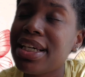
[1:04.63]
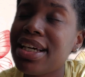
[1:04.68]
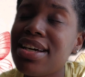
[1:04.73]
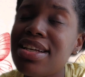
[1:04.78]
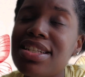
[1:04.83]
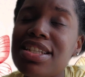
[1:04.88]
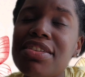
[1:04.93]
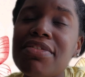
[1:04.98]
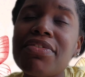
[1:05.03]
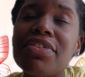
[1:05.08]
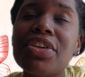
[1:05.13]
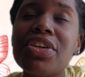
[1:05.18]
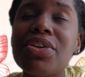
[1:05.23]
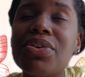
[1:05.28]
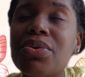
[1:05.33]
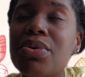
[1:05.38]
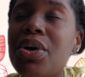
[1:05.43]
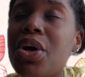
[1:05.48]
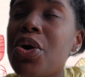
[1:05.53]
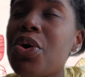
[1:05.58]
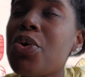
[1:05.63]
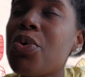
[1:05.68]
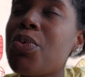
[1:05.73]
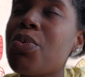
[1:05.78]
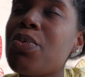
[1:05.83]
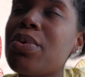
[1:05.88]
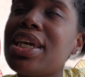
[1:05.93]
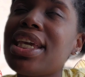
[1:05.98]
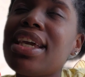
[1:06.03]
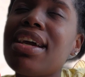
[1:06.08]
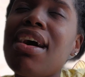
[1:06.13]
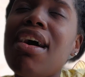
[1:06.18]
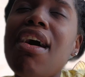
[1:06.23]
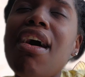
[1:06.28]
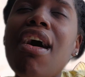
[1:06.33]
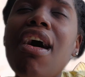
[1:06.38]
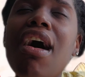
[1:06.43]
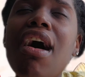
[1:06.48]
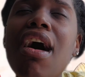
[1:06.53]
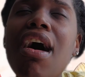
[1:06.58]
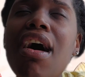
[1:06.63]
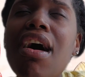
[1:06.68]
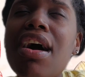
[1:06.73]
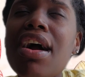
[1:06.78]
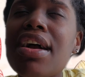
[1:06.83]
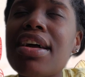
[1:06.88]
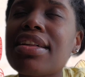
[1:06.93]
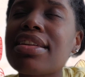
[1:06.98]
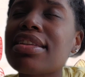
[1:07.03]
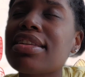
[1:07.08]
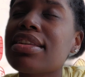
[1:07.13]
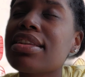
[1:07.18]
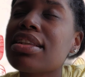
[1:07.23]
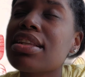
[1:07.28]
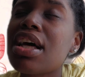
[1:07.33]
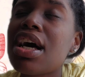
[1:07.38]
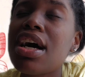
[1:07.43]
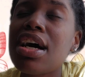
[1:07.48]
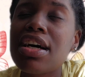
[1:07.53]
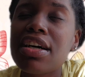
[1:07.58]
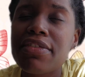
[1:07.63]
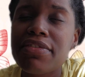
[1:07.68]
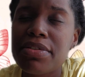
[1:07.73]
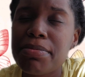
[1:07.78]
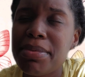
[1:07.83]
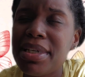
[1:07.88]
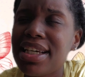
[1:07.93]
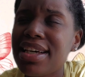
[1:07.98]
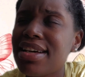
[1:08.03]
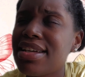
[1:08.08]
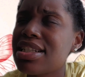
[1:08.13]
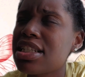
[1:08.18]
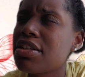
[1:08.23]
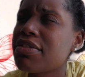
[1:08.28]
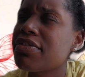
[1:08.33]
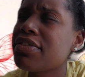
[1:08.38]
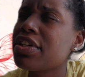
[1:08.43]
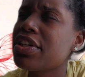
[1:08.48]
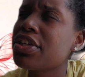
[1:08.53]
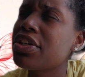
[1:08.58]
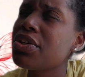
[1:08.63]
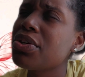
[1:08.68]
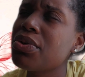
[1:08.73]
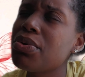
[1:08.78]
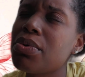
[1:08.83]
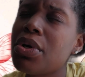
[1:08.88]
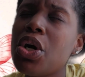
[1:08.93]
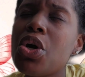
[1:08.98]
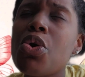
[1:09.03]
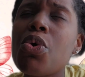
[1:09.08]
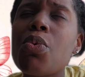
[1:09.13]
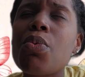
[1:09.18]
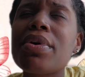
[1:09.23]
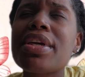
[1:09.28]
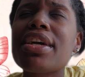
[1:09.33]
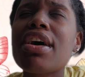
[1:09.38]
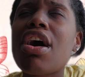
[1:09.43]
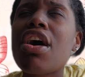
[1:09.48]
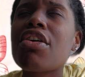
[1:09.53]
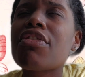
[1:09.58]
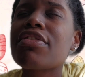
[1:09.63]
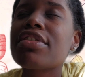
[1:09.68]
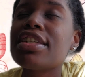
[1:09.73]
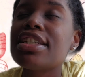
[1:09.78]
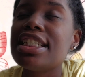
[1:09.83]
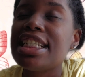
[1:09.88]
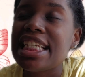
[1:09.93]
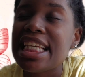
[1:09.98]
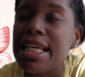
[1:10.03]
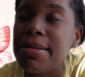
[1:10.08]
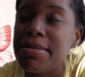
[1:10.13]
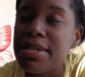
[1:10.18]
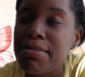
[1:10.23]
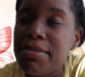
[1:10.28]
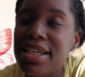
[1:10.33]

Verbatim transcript: Because of you, we are loved. Because of you, we are redeemed.